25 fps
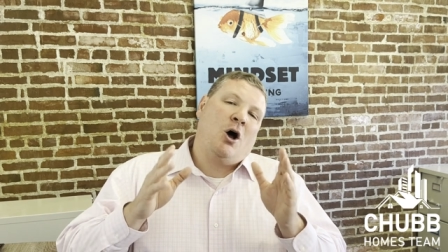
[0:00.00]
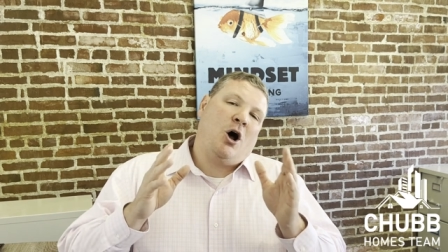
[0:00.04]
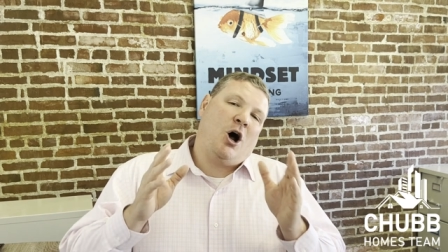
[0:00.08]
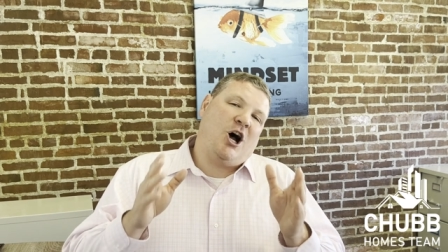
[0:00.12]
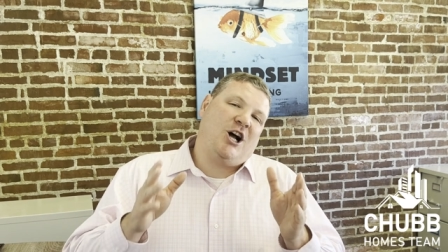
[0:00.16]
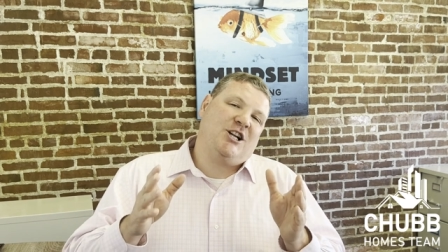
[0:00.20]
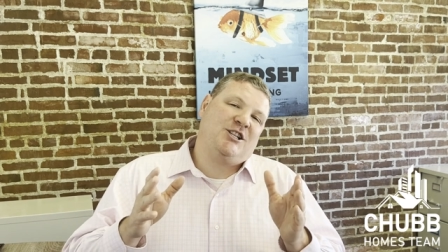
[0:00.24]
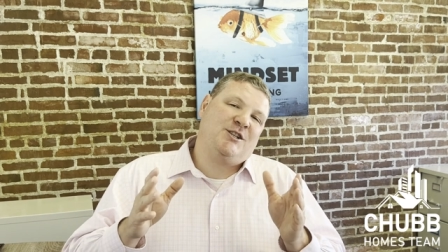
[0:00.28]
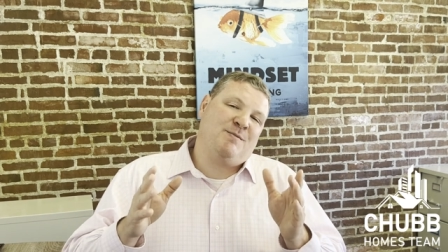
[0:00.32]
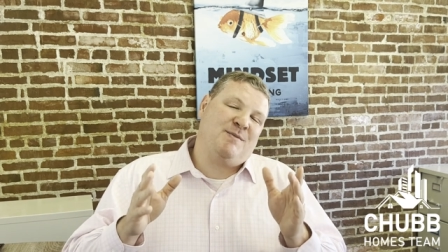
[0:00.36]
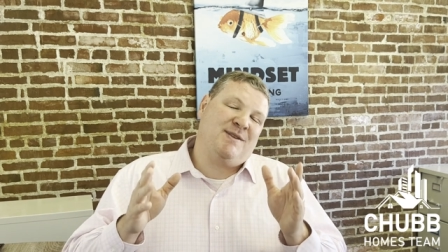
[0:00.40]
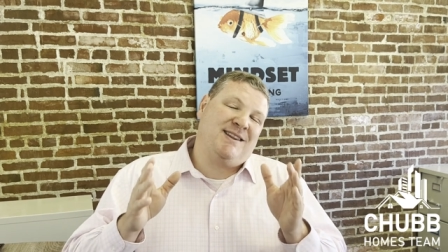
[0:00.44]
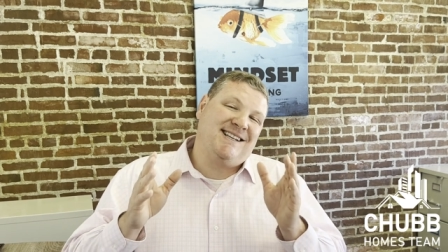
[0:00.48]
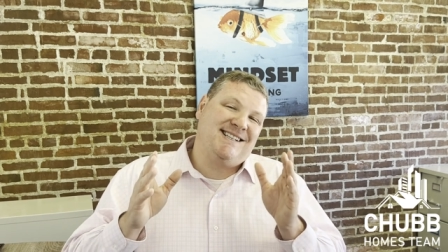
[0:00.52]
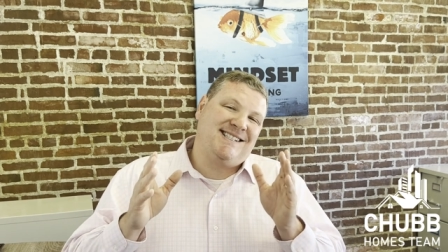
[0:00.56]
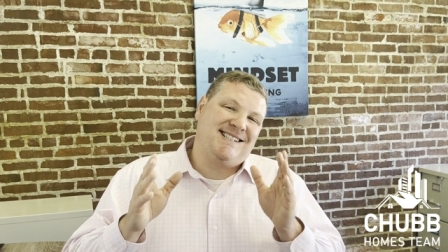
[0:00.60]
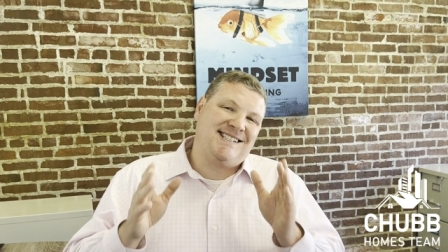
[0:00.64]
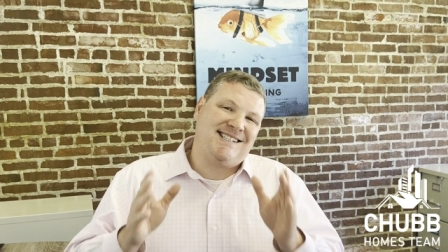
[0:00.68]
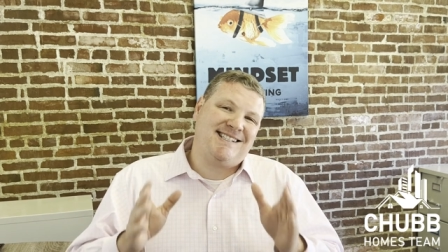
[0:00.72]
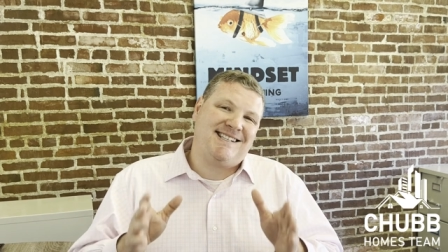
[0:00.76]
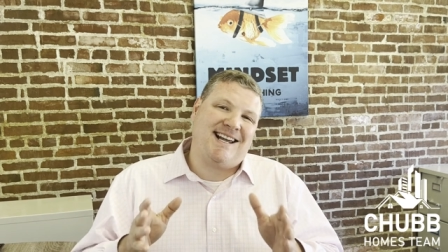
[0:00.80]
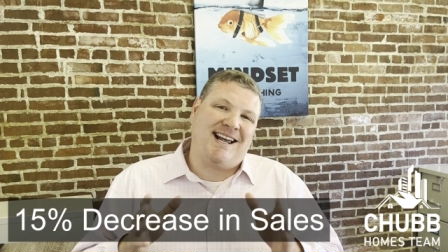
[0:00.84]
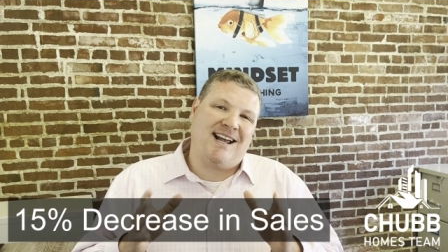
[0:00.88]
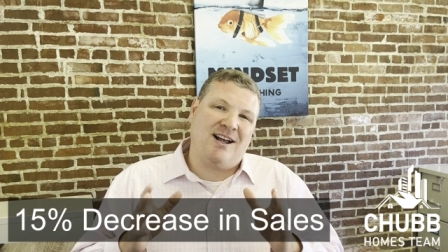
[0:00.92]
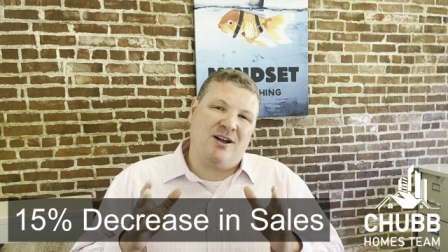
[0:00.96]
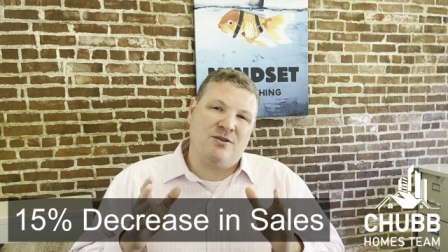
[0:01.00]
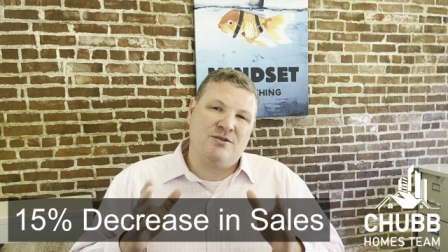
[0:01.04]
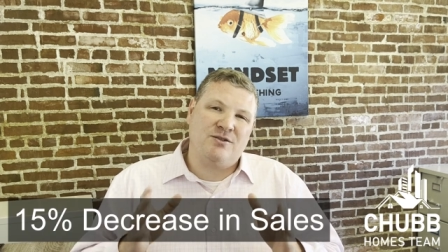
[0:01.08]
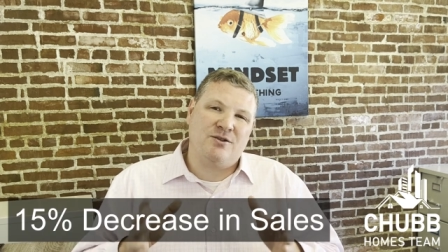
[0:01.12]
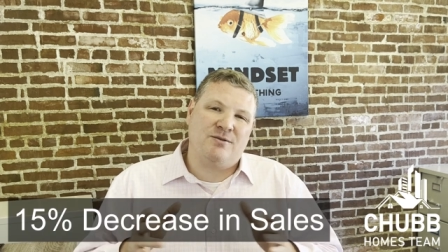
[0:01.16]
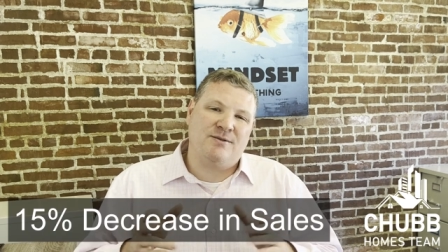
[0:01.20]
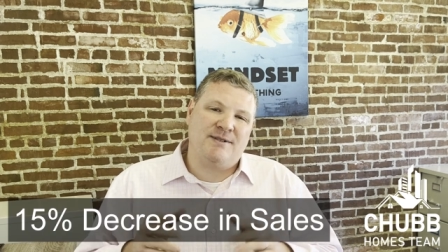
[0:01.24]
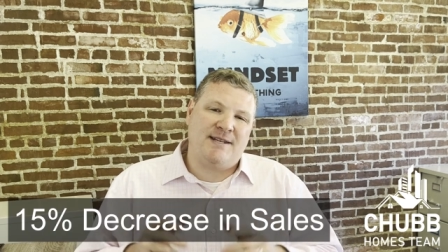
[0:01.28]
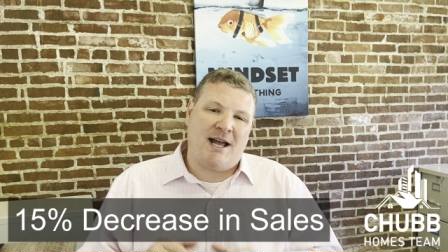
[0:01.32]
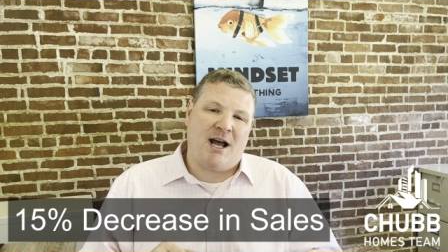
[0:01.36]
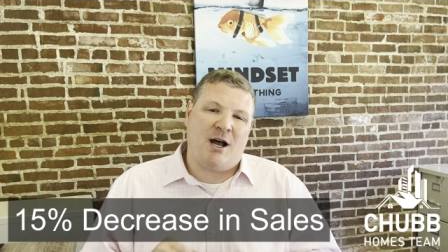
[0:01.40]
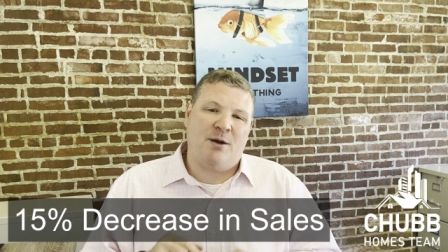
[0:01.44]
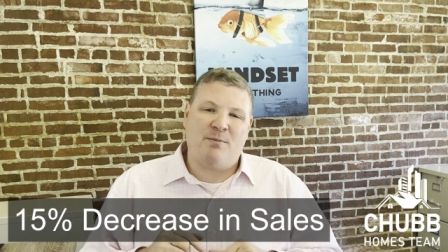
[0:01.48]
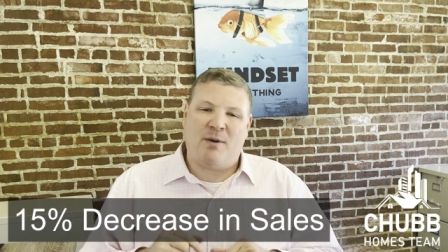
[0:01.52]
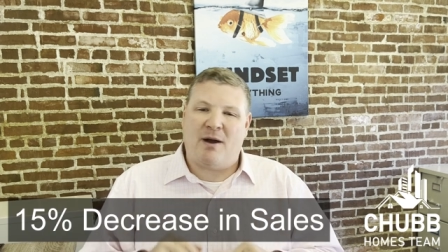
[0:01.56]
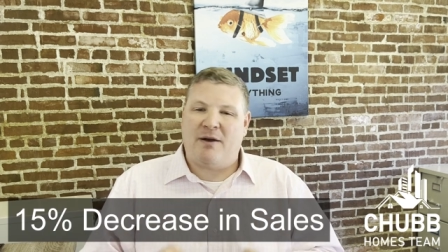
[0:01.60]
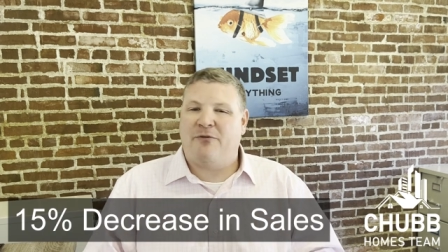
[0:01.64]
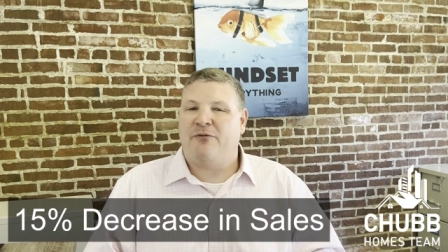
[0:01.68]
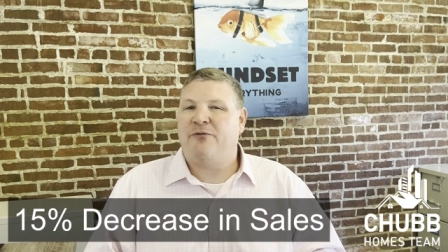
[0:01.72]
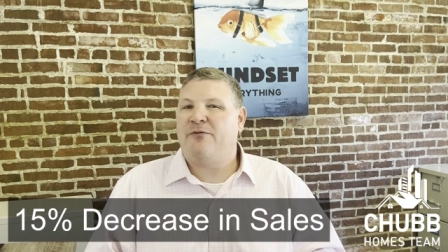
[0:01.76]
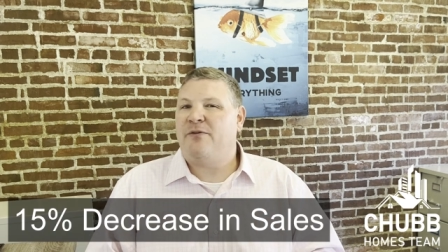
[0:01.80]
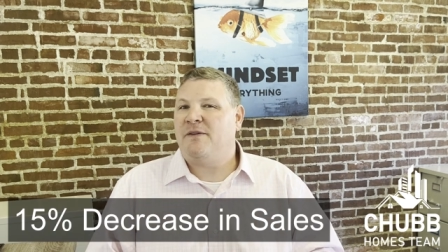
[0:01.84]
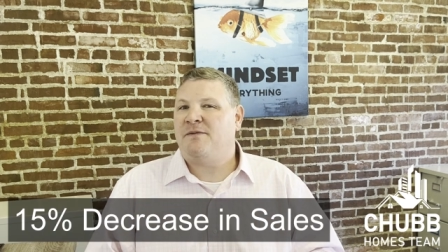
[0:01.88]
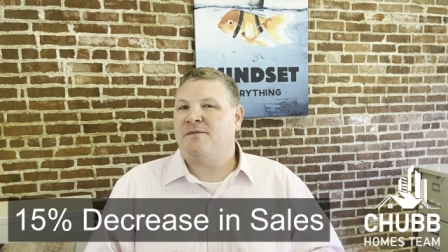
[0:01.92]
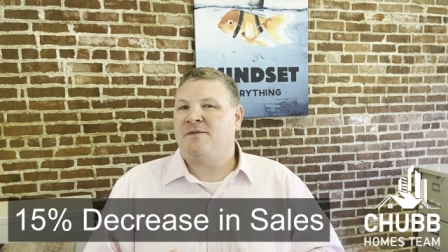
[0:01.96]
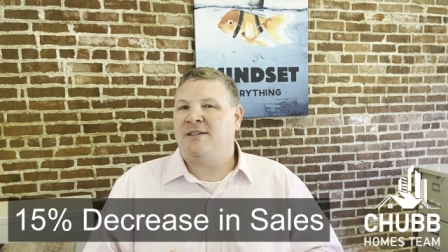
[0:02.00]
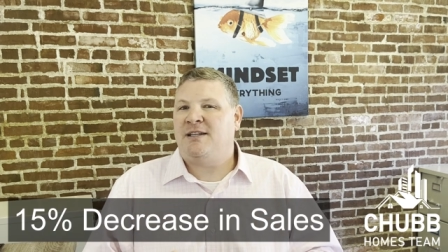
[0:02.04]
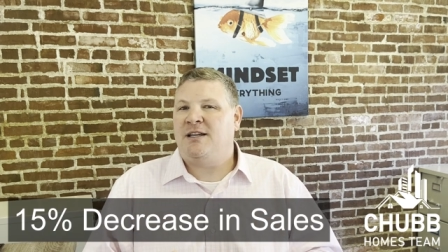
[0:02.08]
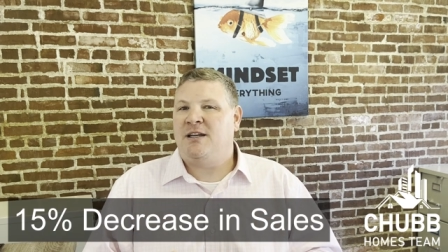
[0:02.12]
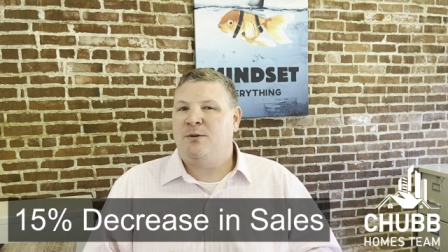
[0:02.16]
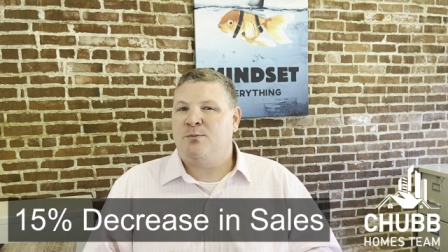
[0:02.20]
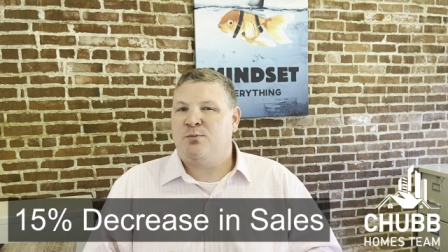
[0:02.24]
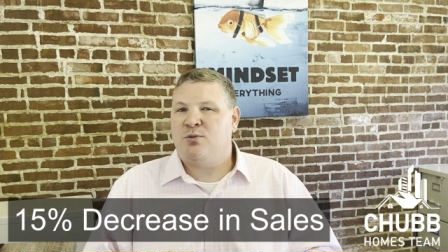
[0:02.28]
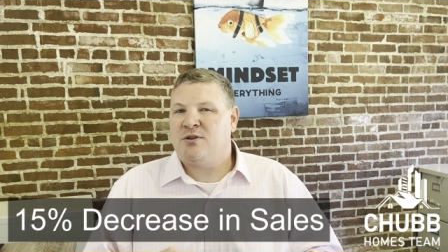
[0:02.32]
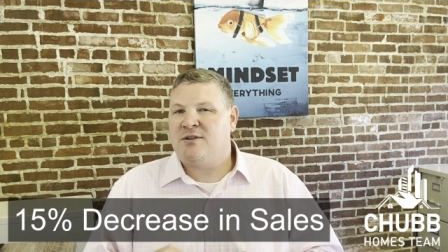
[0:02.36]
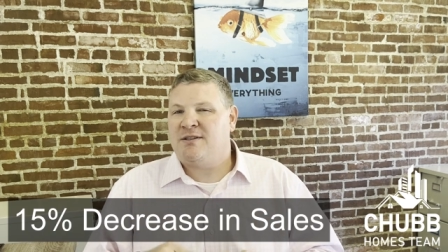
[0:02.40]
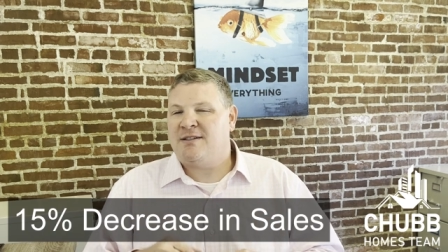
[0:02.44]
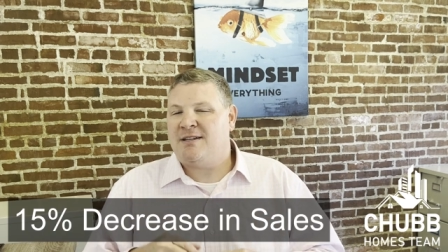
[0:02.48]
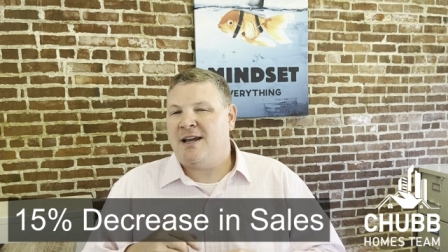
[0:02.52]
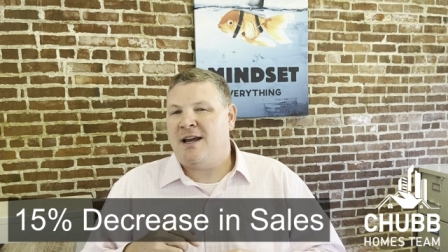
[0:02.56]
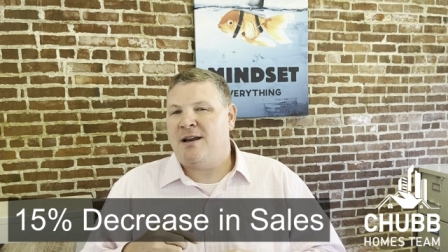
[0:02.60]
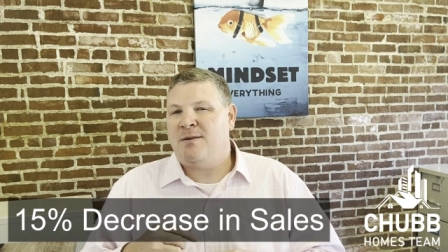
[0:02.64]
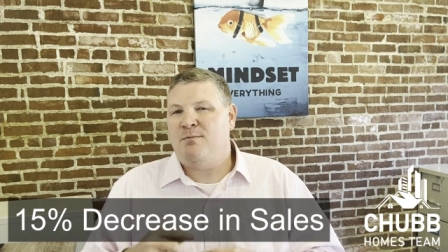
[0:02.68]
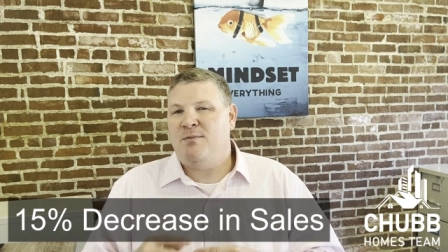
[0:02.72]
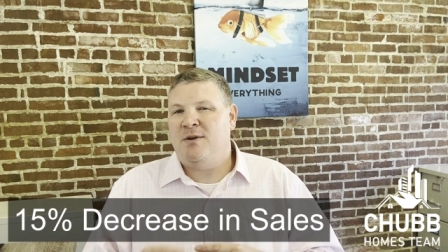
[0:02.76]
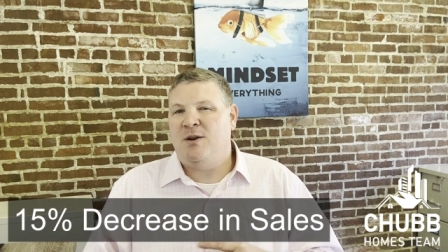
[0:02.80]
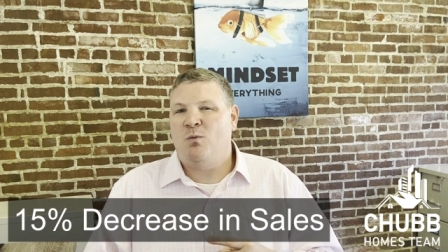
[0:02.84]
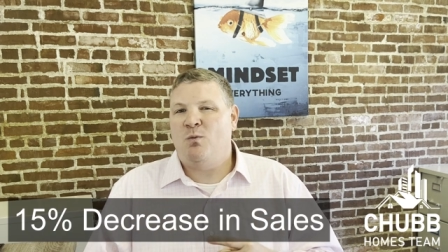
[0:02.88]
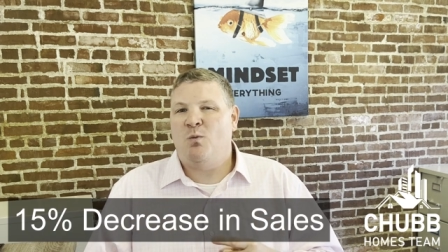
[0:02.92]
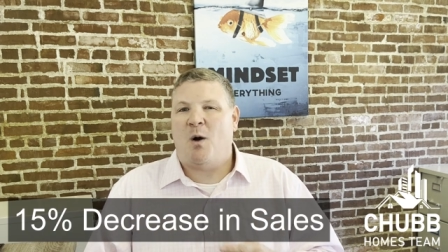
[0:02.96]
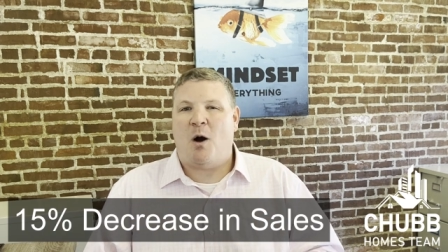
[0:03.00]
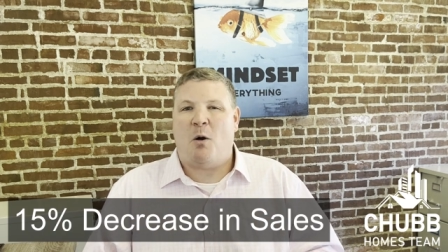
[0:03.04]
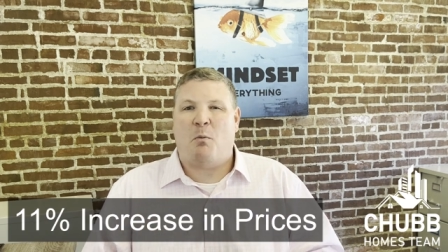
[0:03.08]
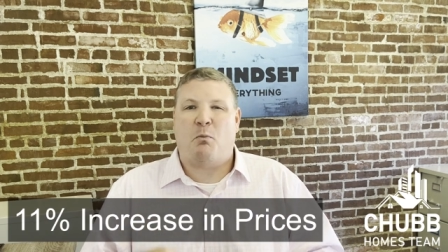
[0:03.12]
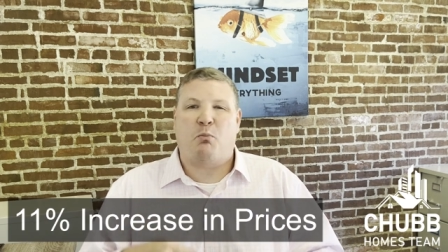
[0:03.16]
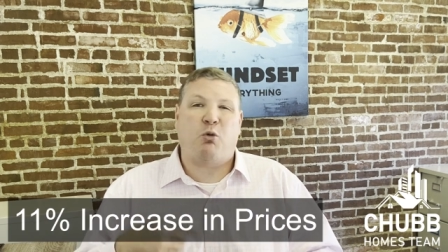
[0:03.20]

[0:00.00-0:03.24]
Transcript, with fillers: ultimately, sales are down by 15%, meanwhile